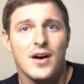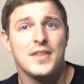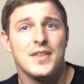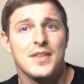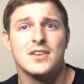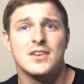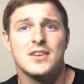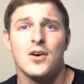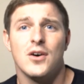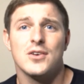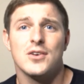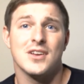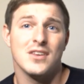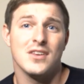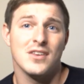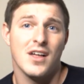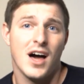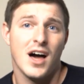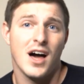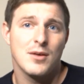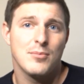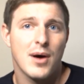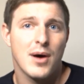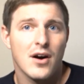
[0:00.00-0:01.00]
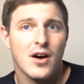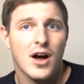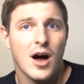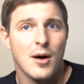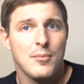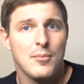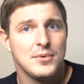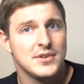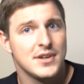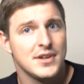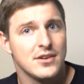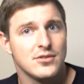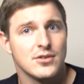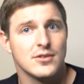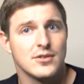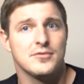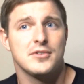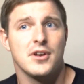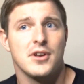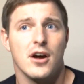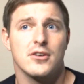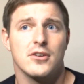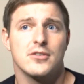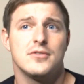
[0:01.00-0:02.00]
they talked a lot about computational
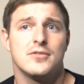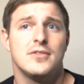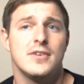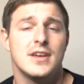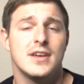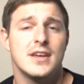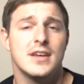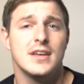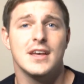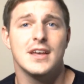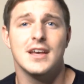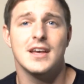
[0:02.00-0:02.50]
photography